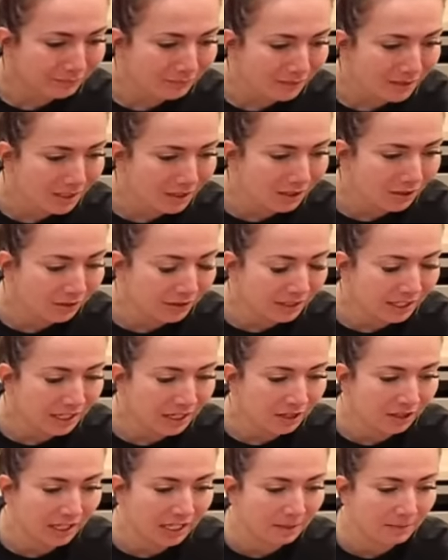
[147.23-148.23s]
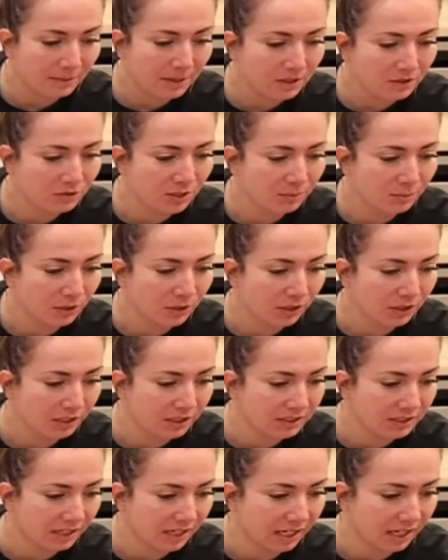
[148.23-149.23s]
The only thing I don't like about StreamYard
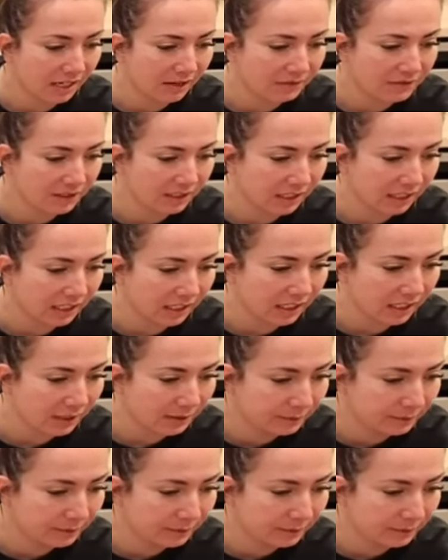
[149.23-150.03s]
is that I have to like